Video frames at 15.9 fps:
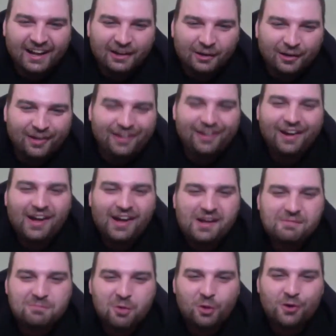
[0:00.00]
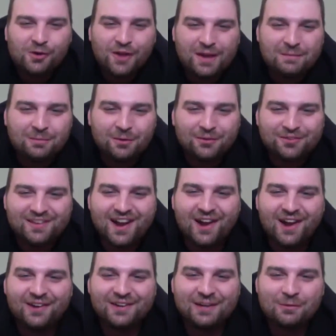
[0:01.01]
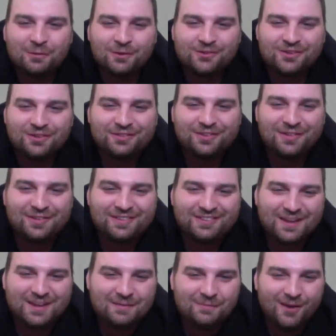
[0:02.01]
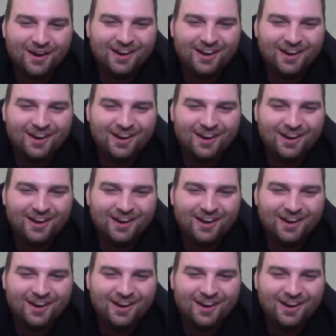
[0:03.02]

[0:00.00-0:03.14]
I have borderline personality. We're just at the same mark.